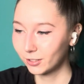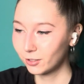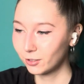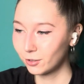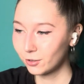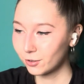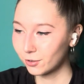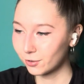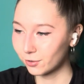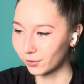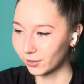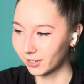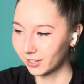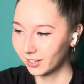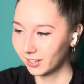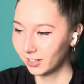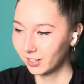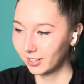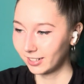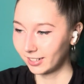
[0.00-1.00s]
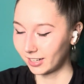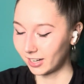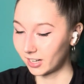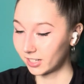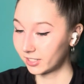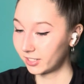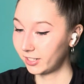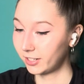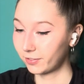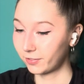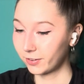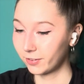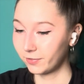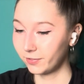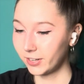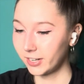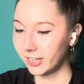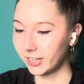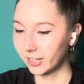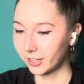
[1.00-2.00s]
Ooh, lots of different
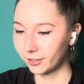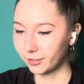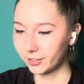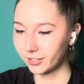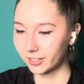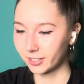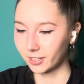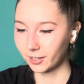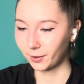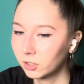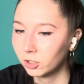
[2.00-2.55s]
videos.